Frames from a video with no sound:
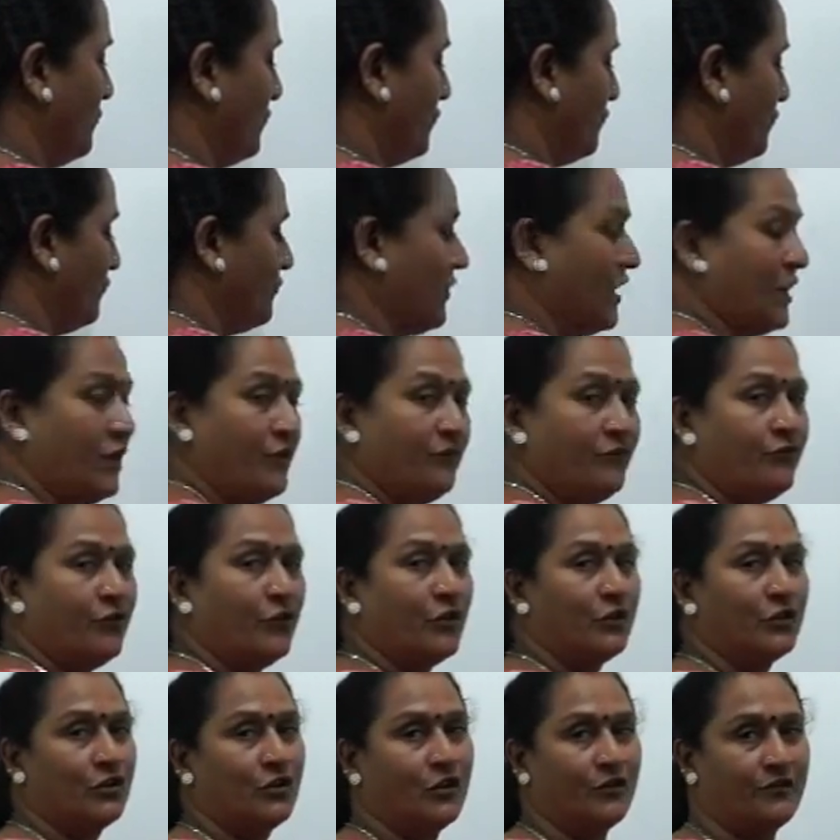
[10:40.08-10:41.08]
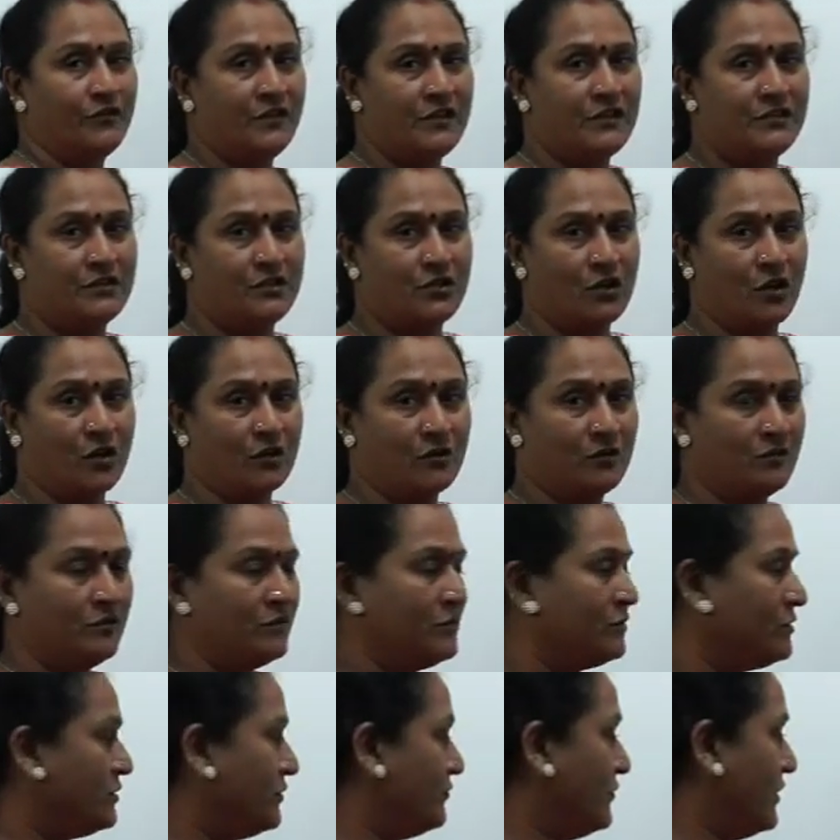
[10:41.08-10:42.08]
1/4 of the stock.
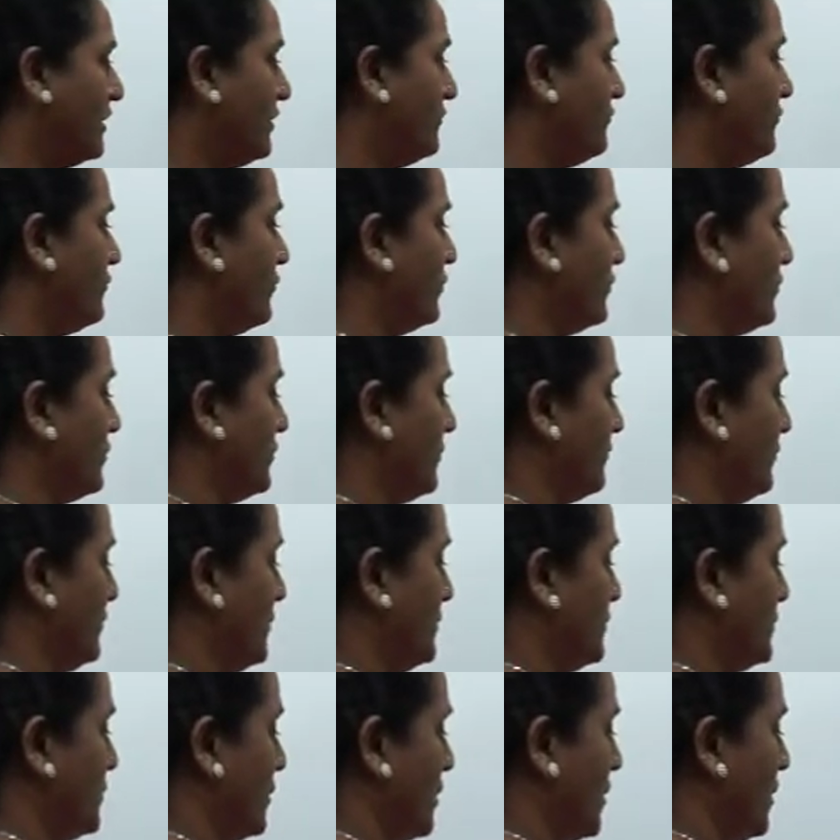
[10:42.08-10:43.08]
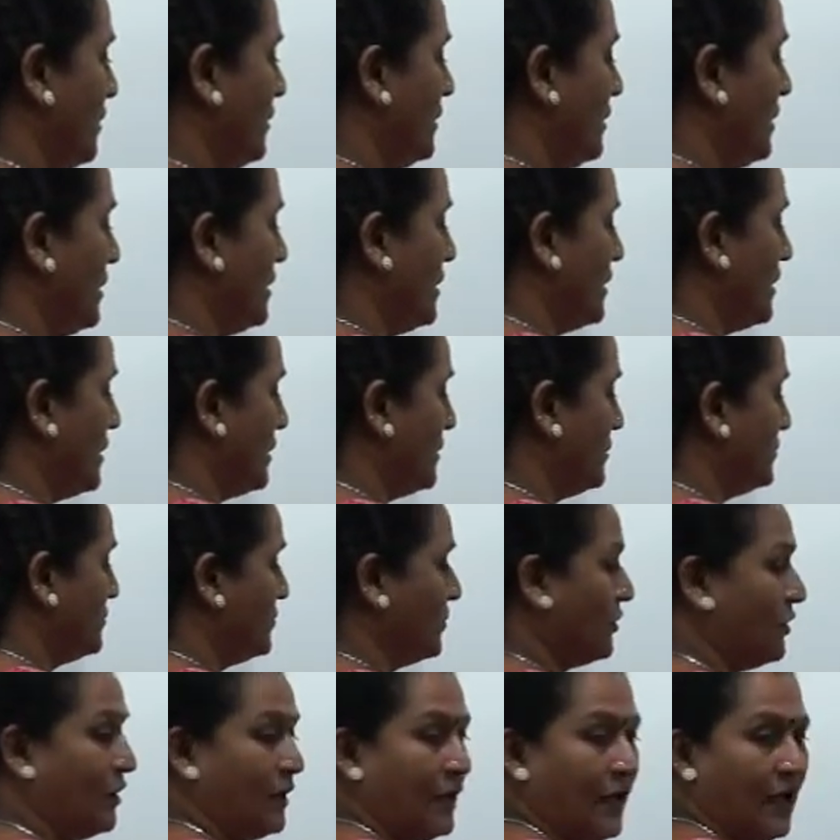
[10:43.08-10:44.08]
So 1/4 of the stock is
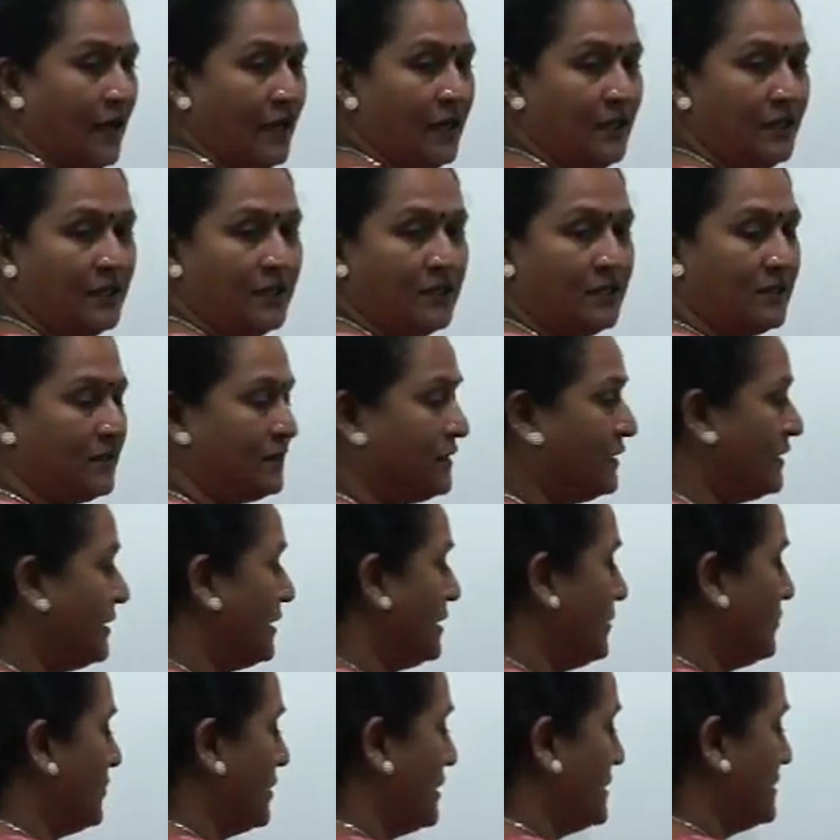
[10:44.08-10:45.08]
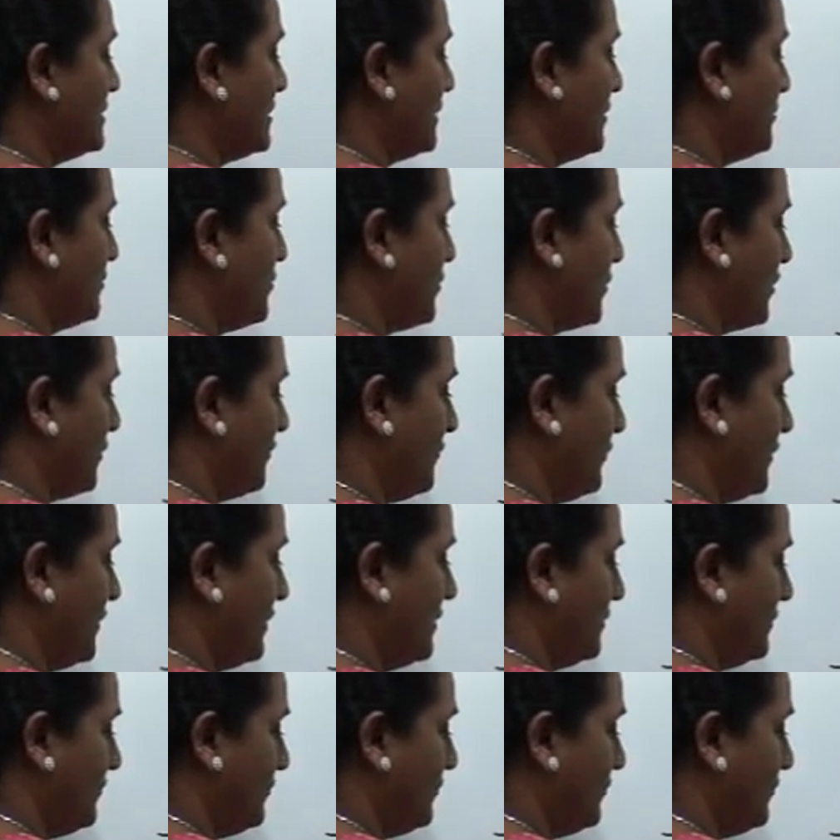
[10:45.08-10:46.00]
sold at 30% profit.